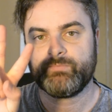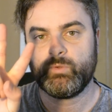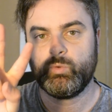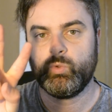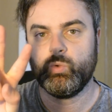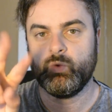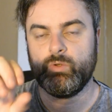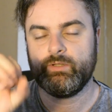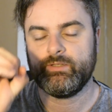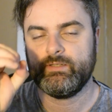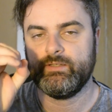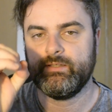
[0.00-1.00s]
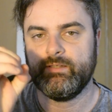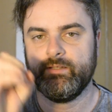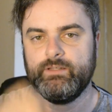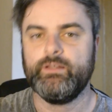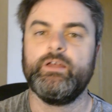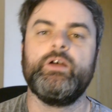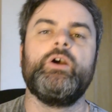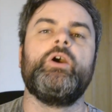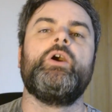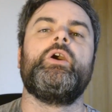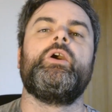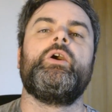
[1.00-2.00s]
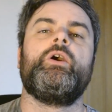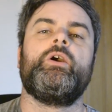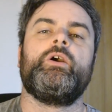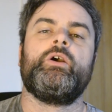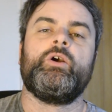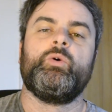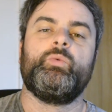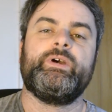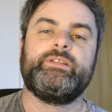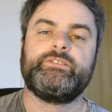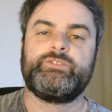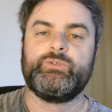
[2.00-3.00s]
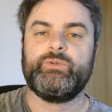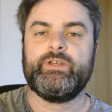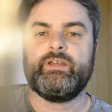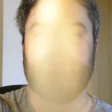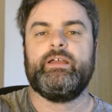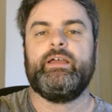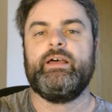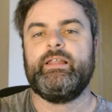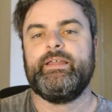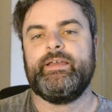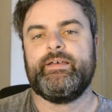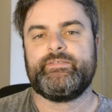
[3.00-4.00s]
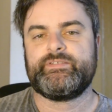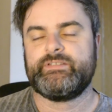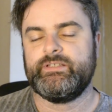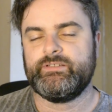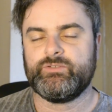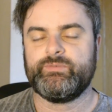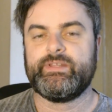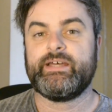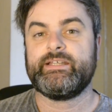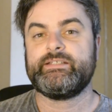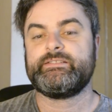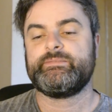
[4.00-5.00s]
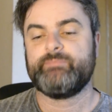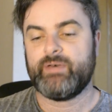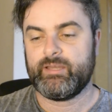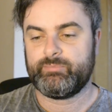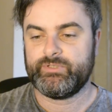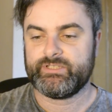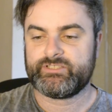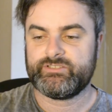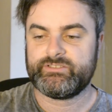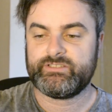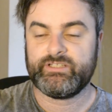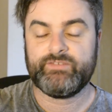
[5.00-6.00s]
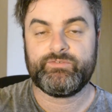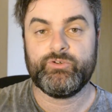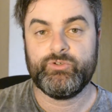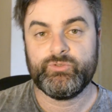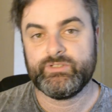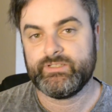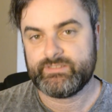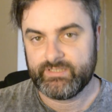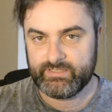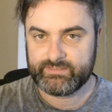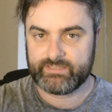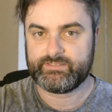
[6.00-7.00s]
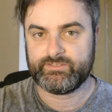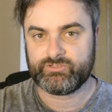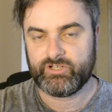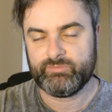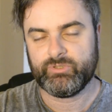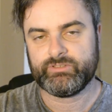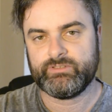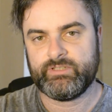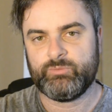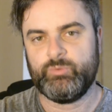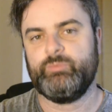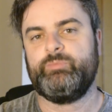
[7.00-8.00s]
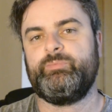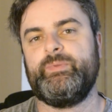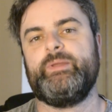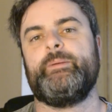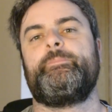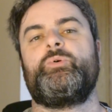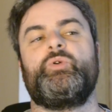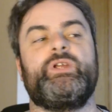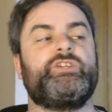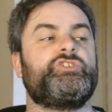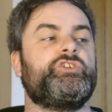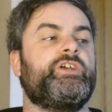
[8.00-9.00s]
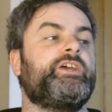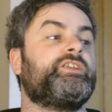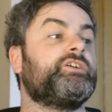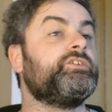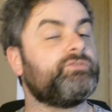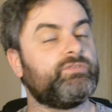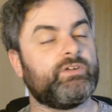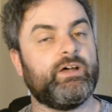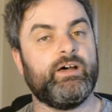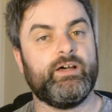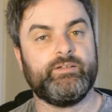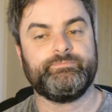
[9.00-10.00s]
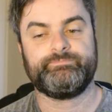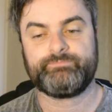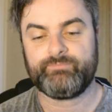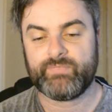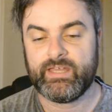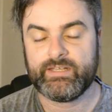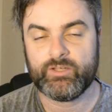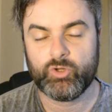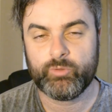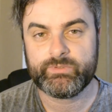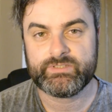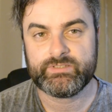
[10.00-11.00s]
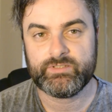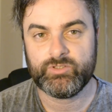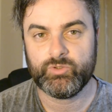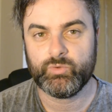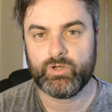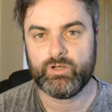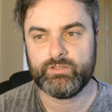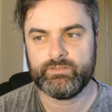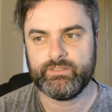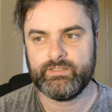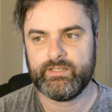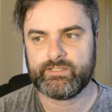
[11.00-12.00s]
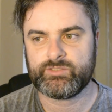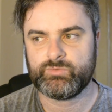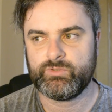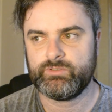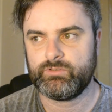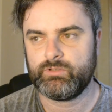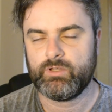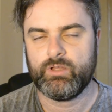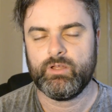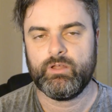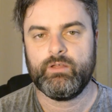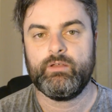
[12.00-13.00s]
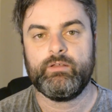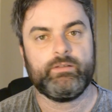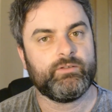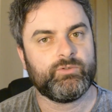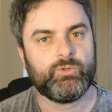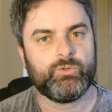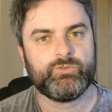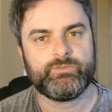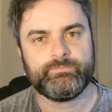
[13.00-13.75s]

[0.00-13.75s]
2-0 win to LAFC. So that is my predictions. If you're new to this, hit that subscribe button, that would be appreciative. And I hope to see you on the next one. Toodles.